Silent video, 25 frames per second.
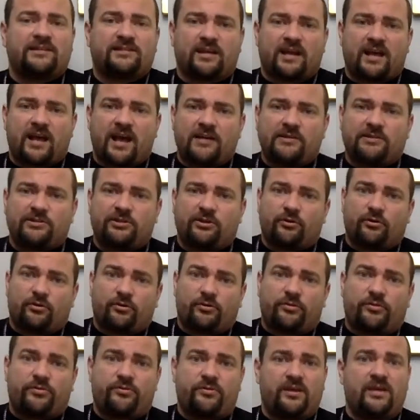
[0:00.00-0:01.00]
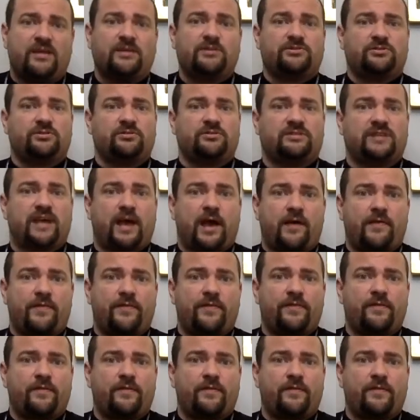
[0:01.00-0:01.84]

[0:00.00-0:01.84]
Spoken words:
to enter into death.